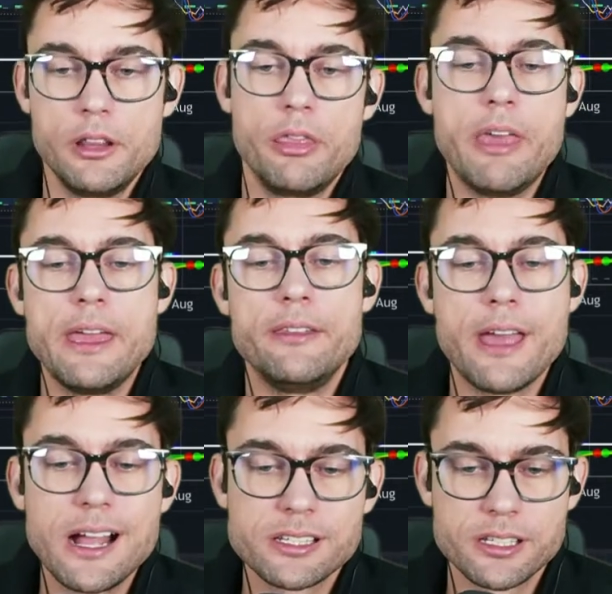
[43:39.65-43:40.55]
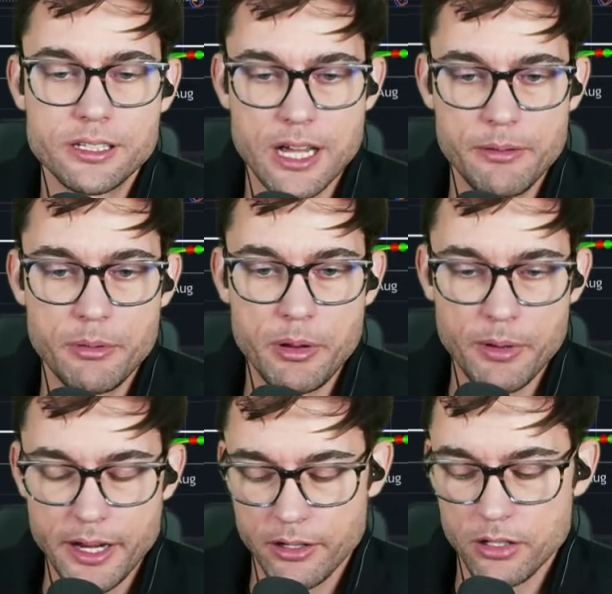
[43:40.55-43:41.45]
then that's the time to be
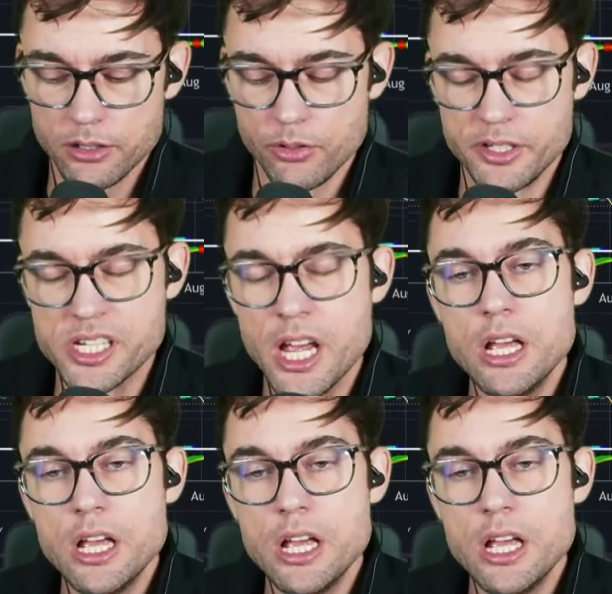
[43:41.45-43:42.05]
buying altcoins.